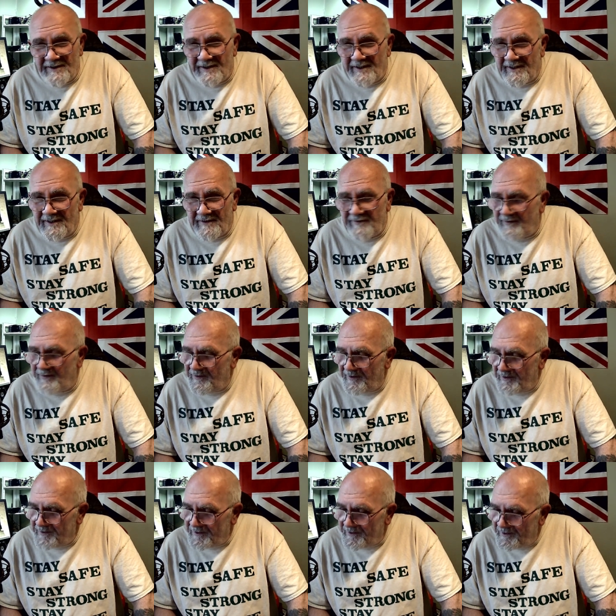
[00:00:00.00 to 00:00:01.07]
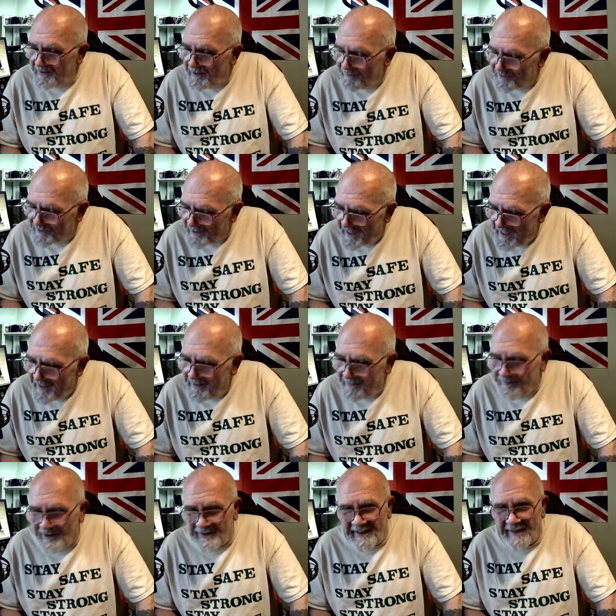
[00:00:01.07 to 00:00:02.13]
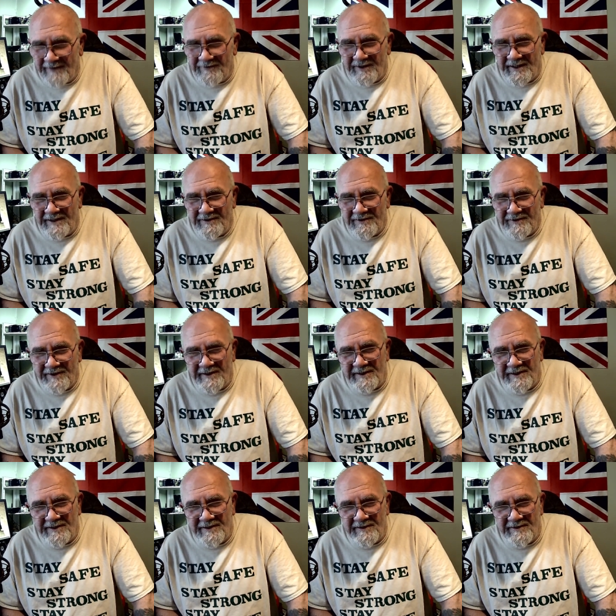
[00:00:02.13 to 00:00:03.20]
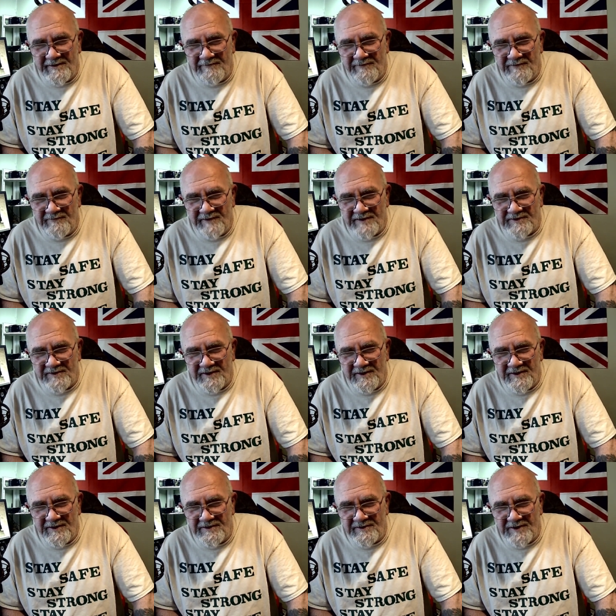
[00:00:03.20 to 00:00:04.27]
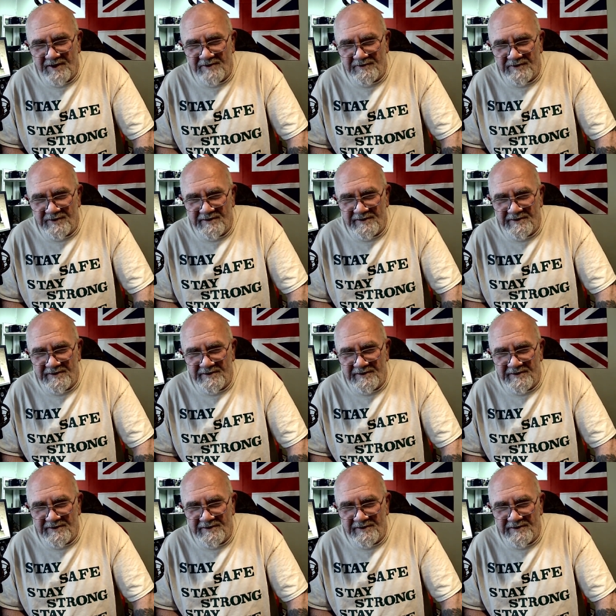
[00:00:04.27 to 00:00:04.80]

if there was anybody out there thinking of investing in this country,